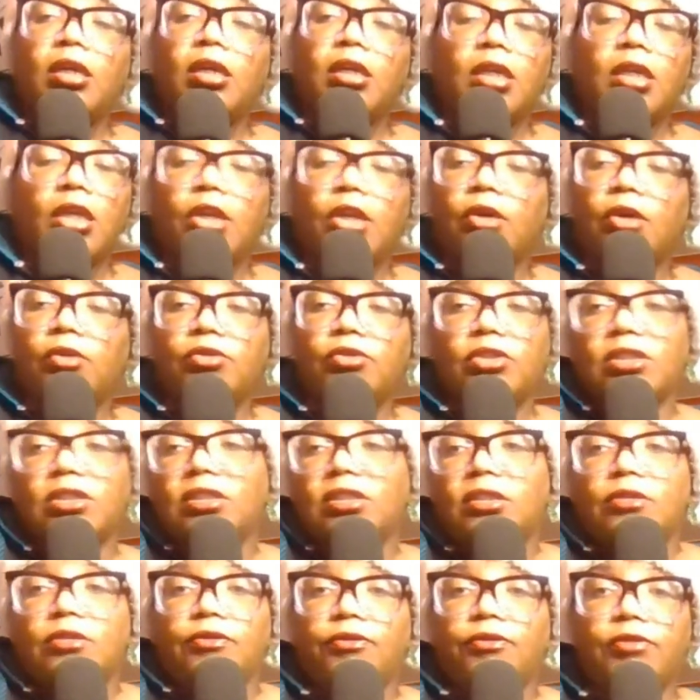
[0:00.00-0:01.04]
you know,
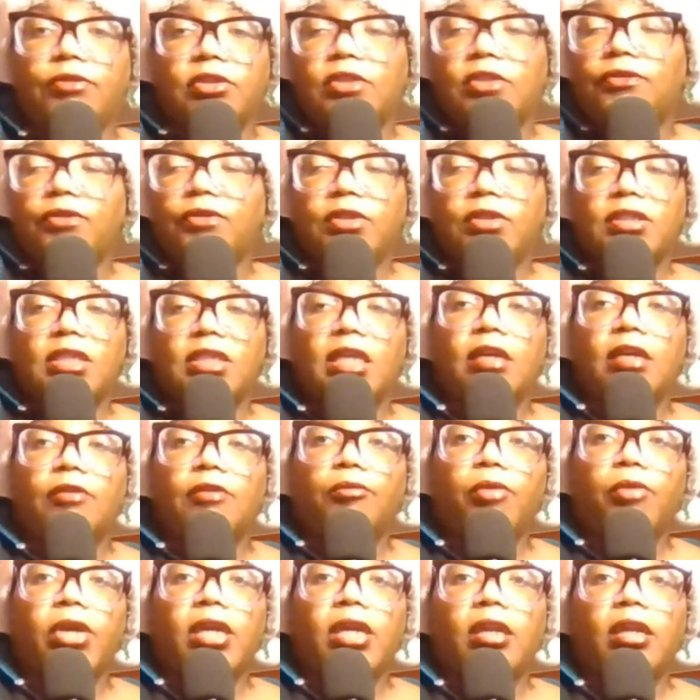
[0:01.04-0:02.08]
just to, just for the sake of
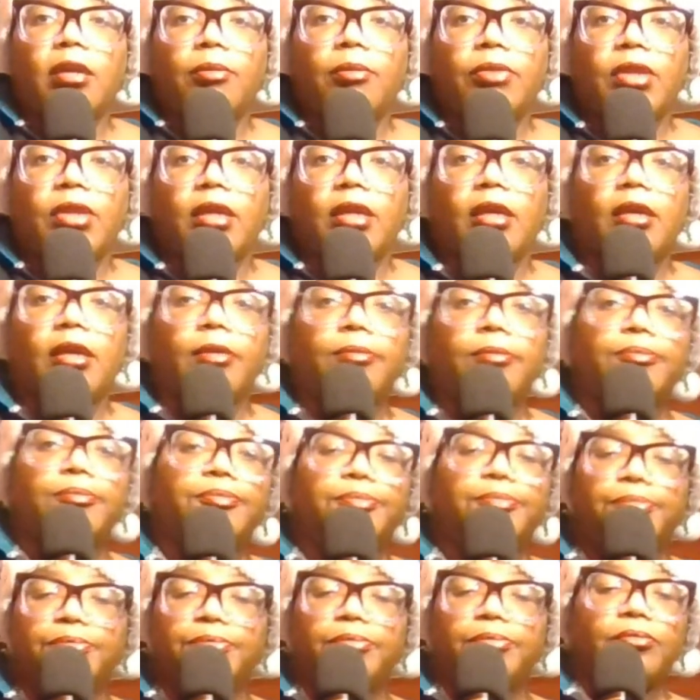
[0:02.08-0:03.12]
breaking up the, um,
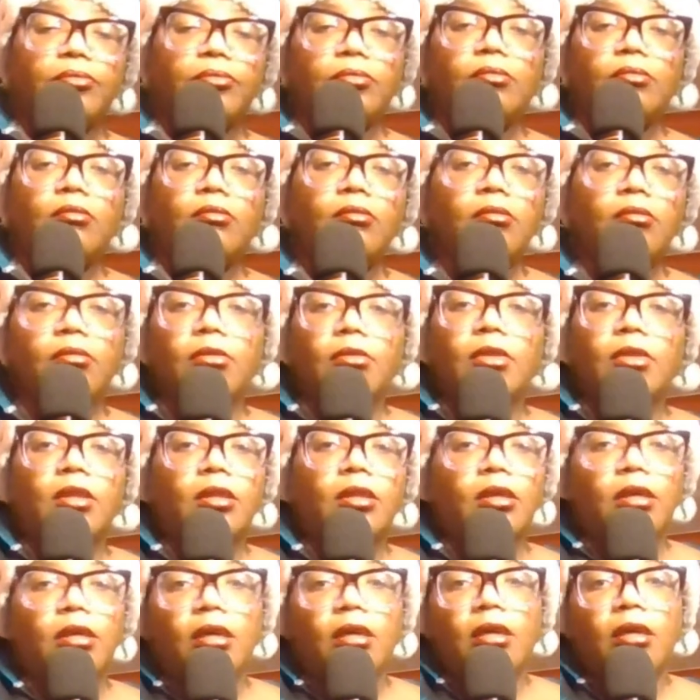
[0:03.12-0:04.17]

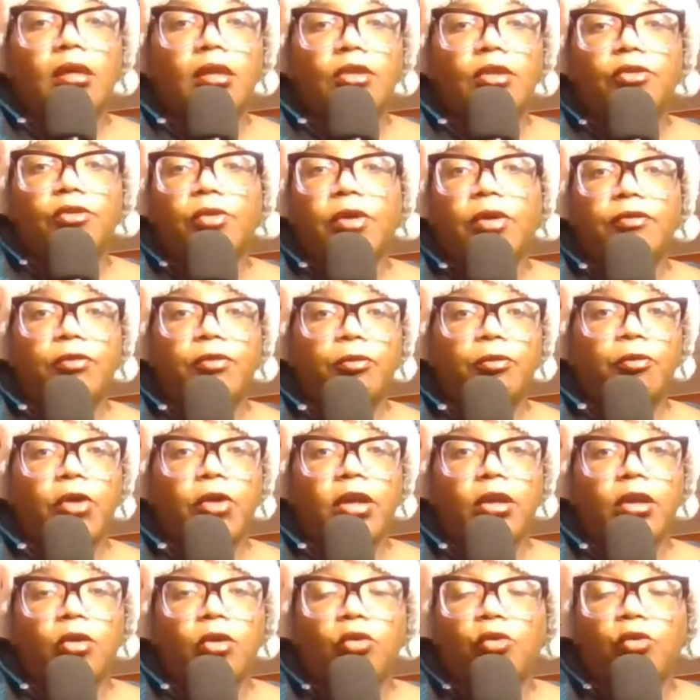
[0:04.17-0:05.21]
uh, the twelve and
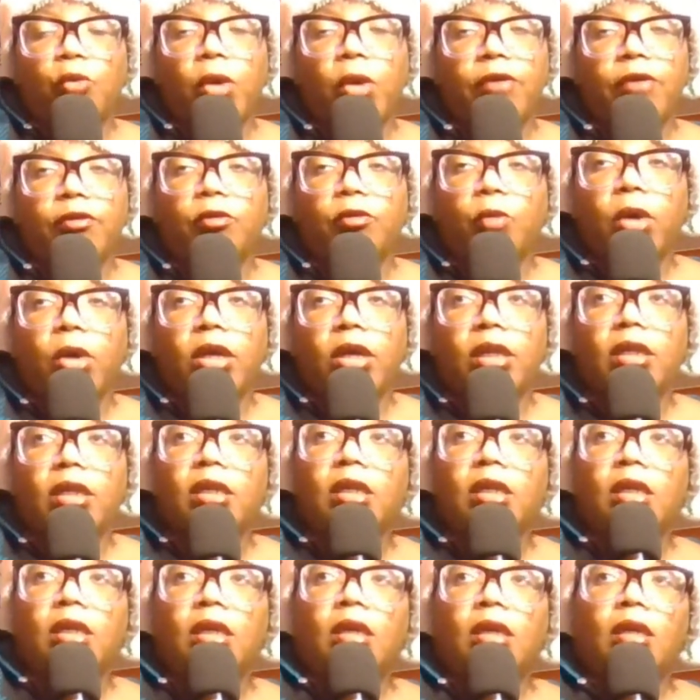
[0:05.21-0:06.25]
one, twelve and one
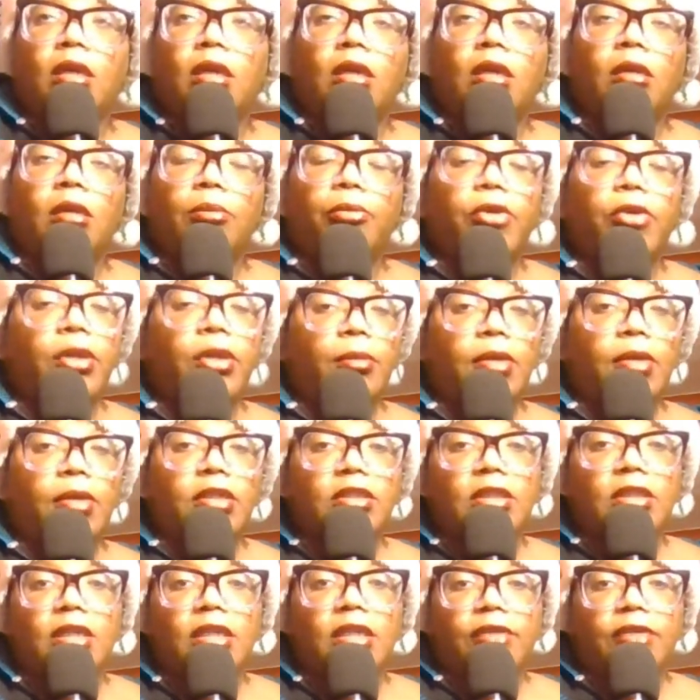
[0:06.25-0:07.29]
pretty much
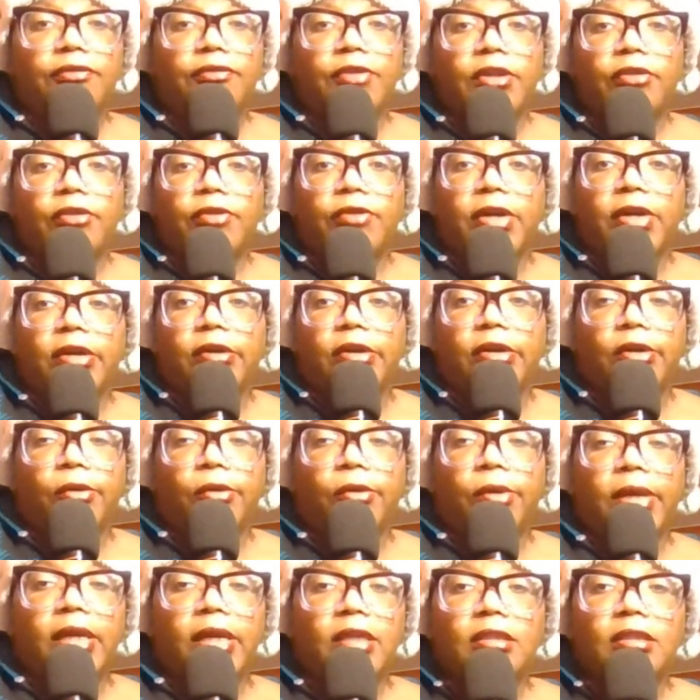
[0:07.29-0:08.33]
undefeated record in a
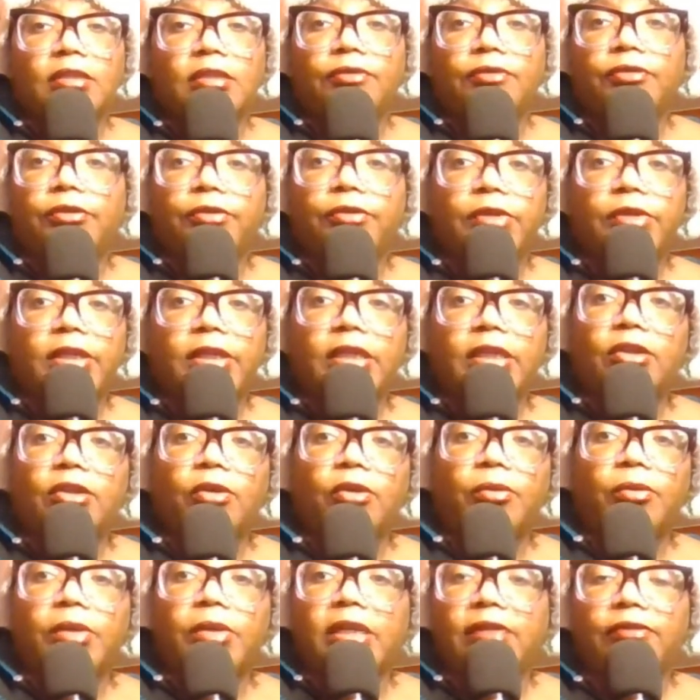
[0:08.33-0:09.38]
way. Cause if you really
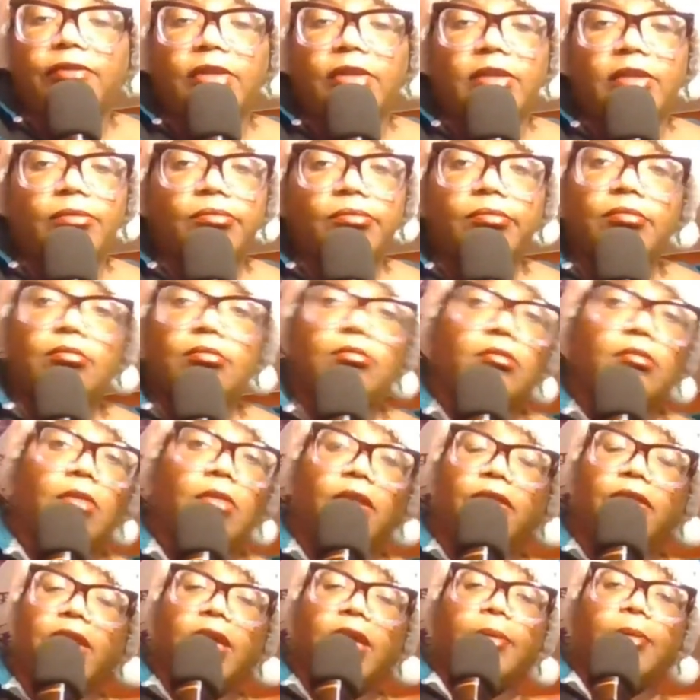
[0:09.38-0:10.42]
don't want to even
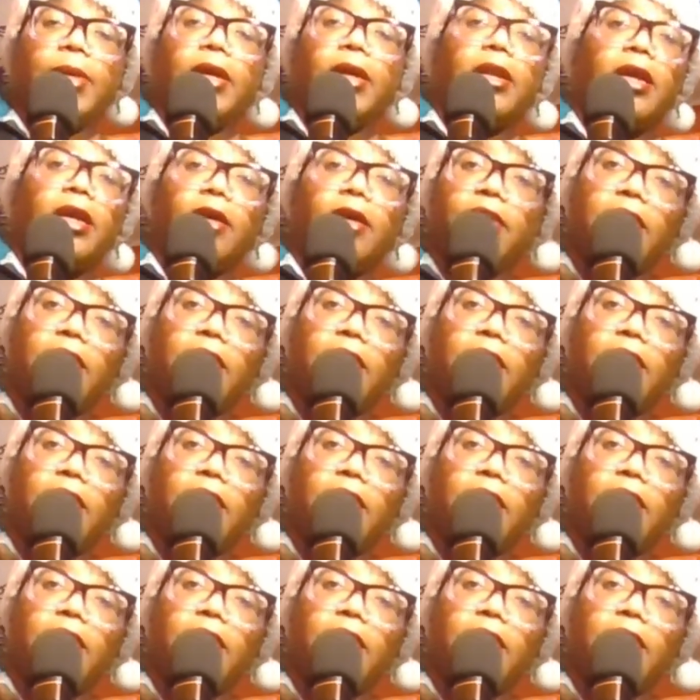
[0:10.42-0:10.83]
think about how